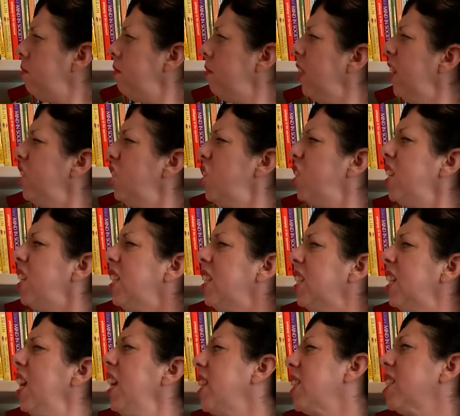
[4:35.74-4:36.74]
She
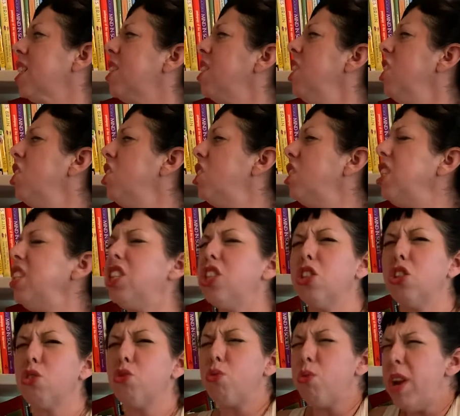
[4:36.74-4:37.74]
kicks, she
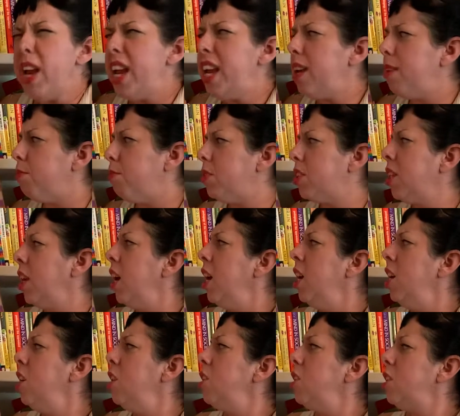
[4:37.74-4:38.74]
screams,
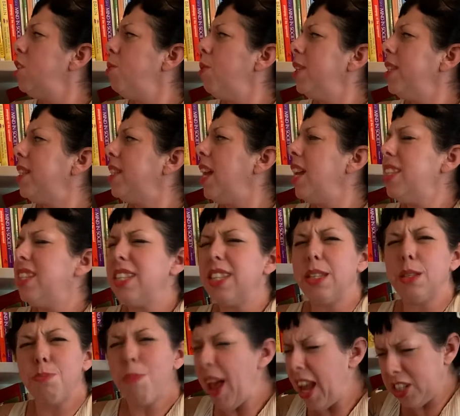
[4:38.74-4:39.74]
she wants to
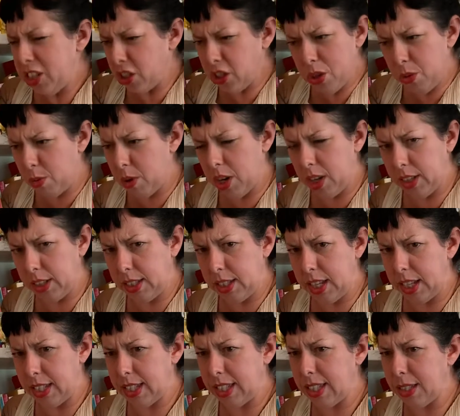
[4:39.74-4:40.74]
smash the world
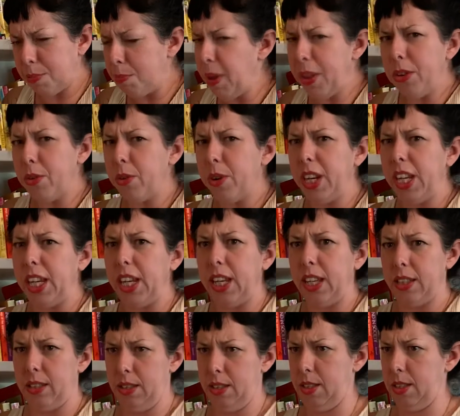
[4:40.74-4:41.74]
to
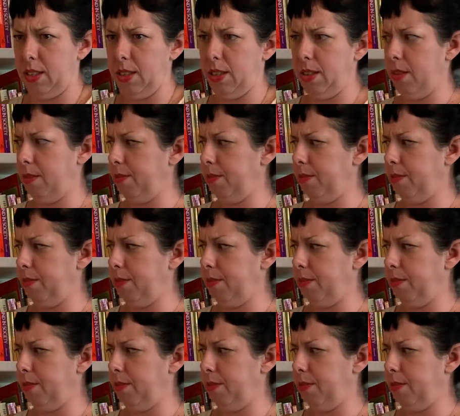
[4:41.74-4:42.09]
smithereens.